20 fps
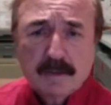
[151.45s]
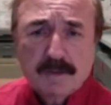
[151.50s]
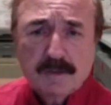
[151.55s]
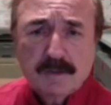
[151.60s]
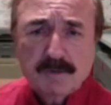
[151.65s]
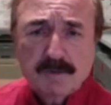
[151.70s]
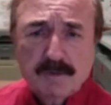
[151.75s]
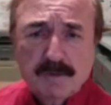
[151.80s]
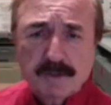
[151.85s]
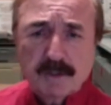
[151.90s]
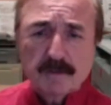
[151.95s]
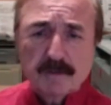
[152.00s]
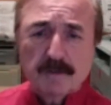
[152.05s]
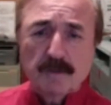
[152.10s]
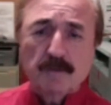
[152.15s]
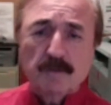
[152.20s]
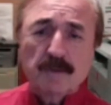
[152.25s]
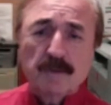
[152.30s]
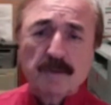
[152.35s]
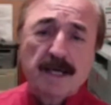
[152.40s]
So we started
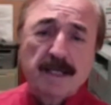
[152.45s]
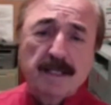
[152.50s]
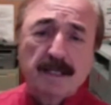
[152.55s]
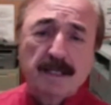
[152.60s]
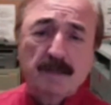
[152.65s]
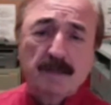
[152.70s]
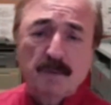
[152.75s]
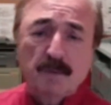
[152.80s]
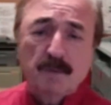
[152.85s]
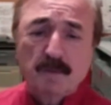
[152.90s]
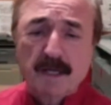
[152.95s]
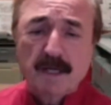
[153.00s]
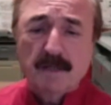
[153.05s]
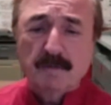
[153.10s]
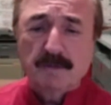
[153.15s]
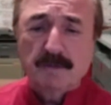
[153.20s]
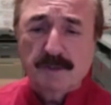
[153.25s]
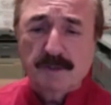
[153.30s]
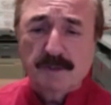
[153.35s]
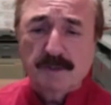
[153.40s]
doing that, and then we went
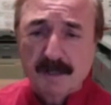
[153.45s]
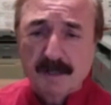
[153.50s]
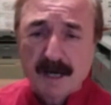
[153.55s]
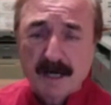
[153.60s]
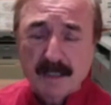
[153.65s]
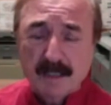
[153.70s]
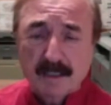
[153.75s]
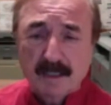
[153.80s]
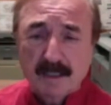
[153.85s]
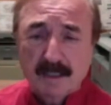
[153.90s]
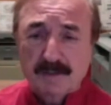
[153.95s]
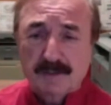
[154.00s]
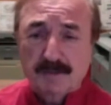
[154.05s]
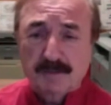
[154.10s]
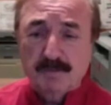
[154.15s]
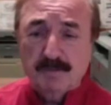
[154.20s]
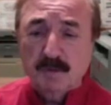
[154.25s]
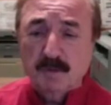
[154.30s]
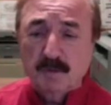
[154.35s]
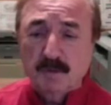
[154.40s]
out and started knocking on
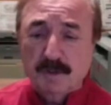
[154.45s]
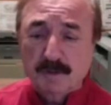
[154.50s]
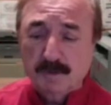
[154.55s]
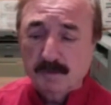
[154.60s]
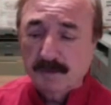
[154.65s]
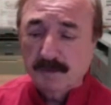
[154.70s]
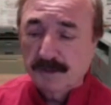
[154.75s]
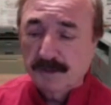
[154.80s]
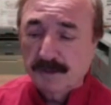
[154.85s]
some doors,